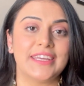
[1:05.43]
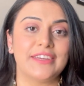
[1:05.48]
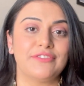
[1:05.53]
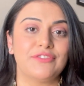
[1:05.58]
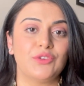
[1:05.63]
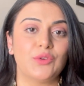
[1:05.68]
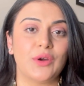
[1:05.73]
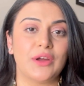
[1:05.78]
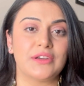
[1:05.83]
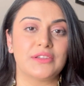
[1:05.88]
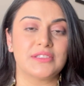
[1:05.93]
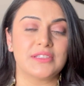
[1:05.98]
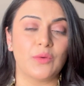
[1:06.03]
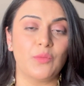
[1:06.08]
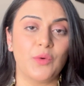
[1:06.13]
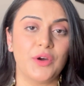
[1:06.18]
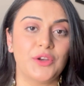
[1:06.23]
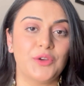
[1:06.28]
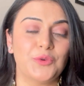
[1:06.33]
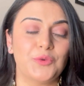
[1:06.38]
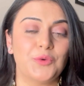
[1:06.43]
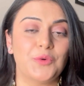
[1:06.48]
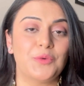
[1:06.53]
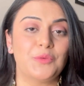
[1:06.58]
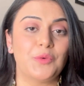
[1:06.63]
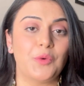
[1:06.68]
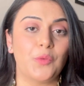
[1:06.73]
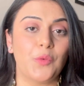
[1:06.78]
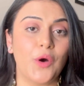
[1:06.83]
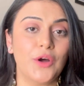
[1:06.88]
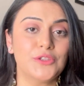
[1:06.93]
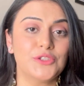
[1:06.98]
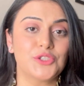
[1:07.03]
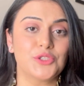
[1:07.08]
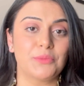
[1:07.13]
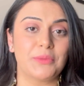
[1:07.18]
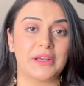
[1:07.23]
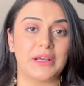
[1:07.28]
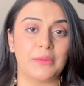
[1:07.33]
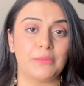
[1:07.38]
if you are someone who wants
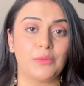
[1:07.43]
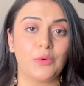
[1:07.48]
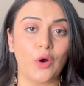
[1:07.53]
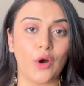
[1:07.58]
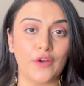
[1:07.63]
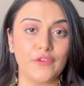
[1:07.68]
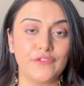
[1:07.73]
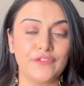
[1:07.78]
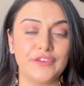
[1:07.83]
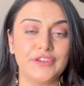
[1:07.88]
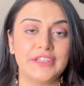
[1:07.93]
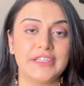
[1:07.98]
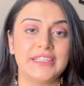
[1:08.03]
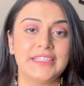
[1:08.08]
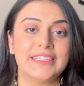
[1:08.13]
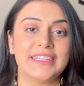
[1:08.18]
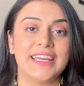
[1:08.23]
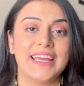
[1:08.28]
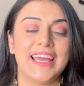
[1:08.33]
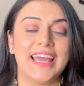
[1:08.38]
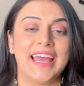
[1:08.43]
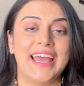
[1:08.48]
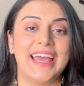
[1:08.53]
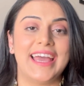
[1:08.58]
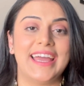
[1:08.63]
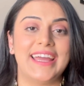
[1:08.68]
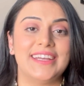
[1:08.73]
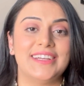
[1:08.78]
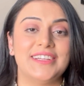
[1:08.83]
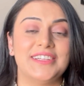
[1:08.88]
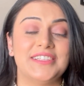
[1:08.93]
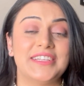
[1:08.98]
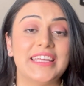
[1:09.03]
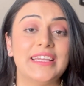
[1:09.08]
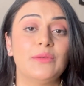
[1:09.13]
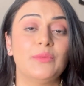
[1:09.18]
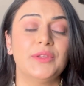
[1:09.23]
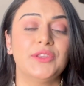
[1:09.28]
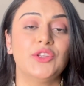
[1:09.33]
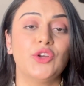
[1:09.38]
to become confident and
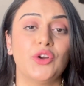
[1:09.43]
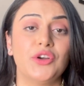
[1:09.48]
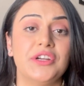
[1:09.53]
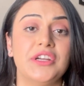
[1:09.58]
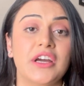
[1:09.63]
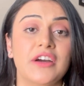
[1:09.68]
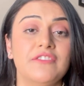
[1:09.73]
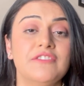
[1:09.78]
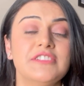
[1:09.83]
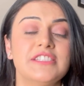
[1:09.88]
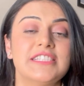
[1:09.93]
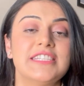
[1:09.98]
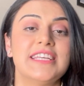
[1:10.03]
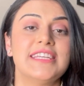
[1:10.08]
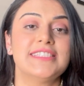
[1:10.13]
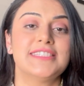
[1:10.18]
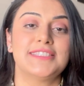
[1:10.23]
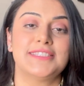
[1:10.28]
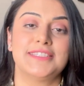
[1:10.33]
deal with your nervousness,